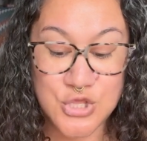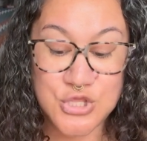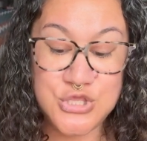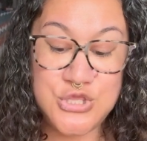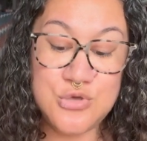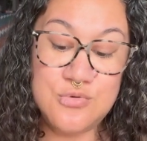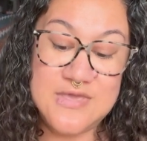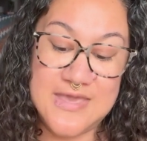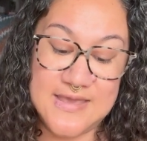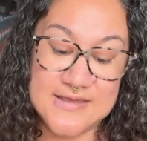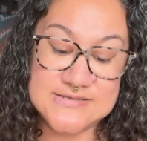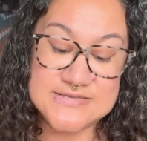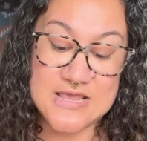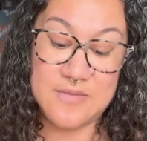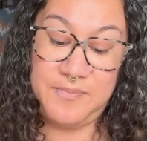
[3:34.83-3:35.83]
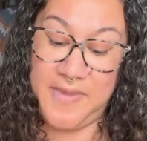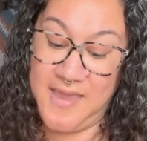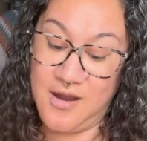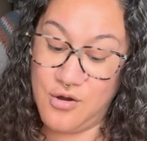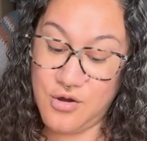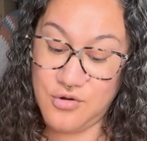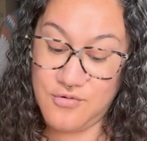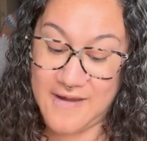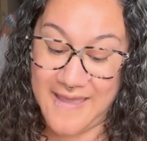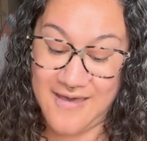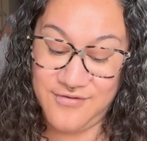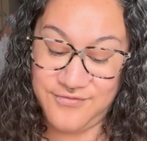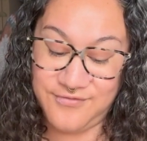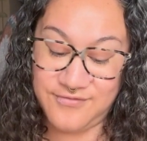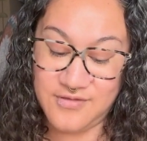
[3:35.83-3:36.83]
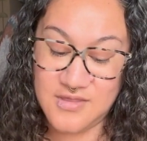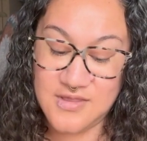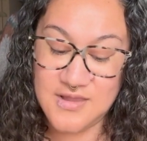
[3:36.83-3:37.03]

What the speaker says: you get a paragraph